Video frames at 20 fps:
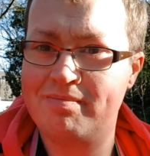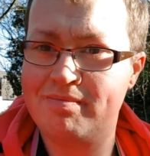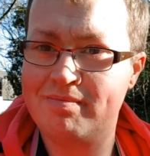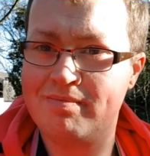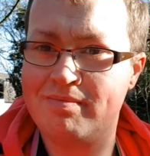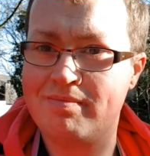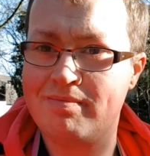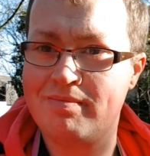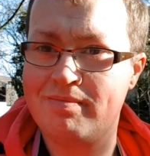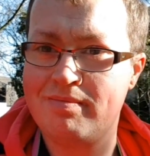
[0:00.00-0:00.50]

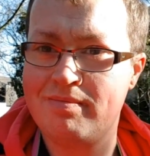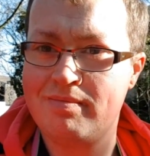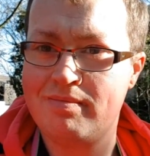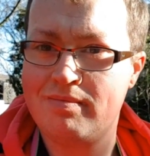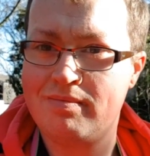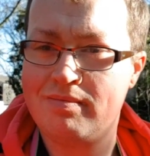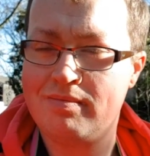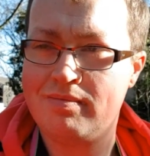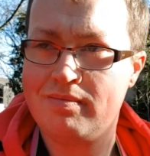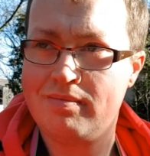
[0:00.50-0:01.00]

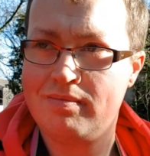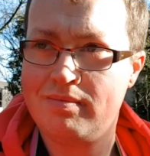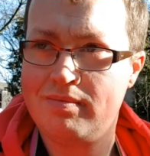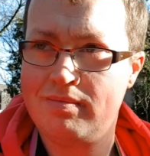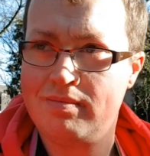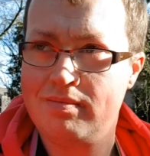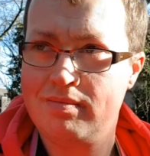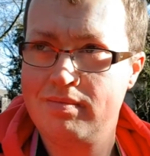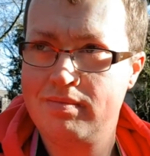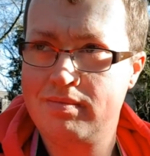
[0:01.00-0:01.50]

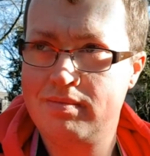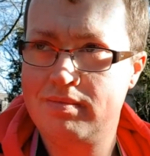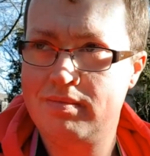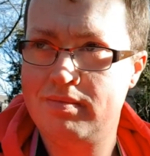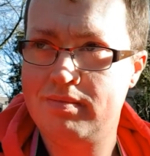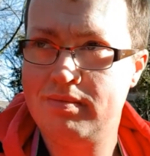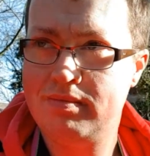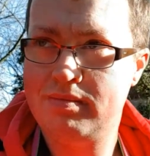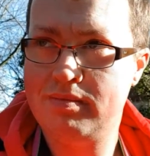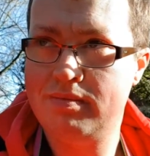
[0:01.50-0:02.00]

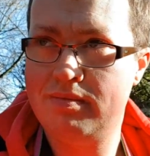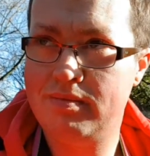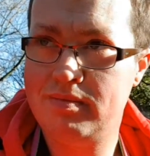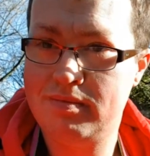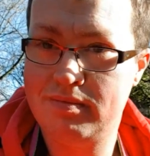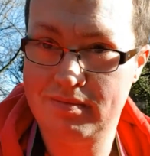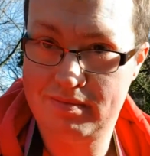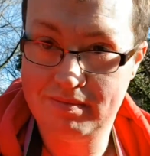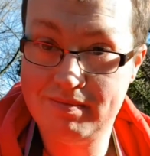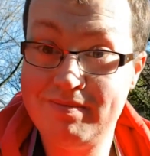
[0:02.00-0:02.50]

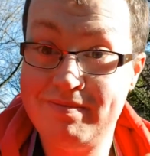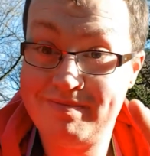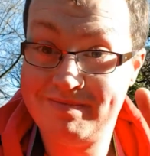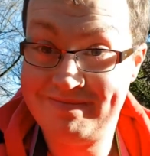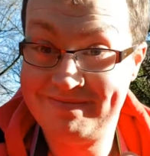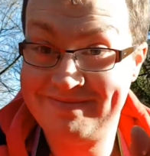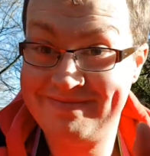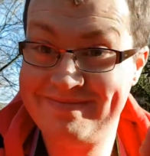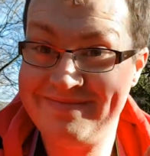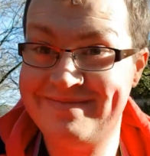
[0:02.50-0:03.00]
[no speech]